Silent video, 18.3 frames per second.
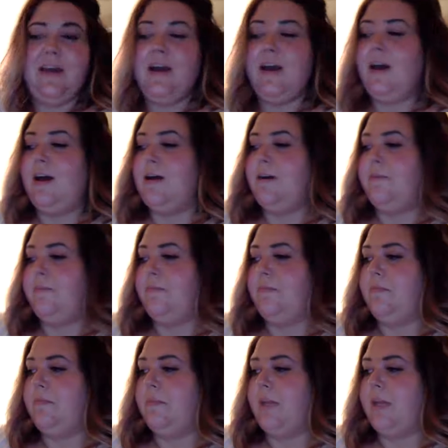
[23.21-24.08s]

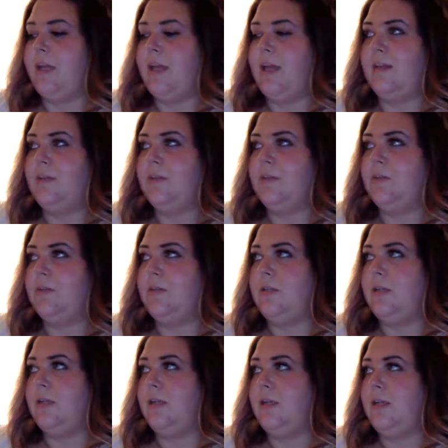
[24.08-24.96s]
but I can't do
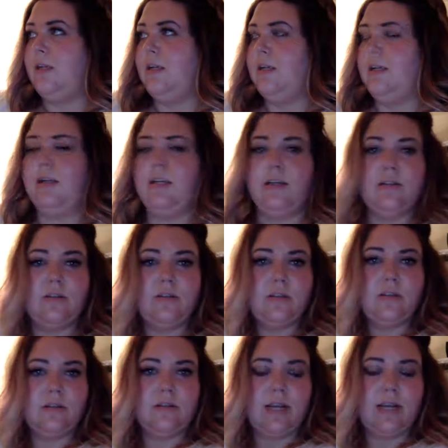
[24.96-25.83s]
it
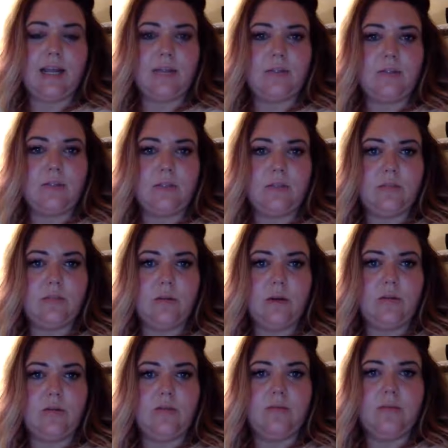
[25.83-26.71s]
I can't do it
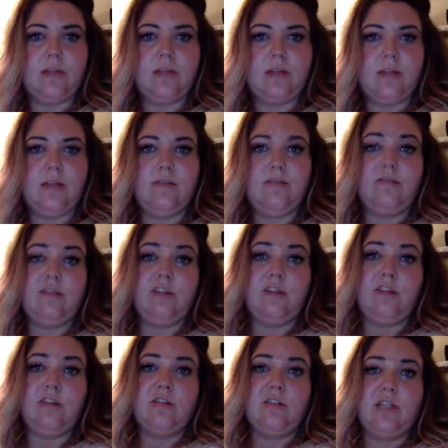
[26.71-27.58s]
tomorrow, and then
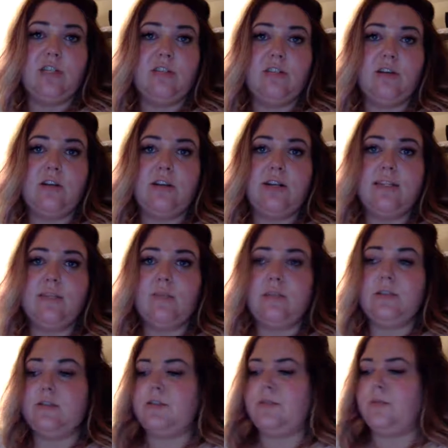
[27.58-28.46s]
Thursday's our next
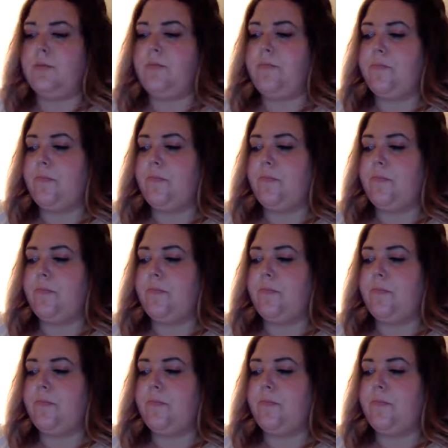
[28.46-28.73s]
one, so.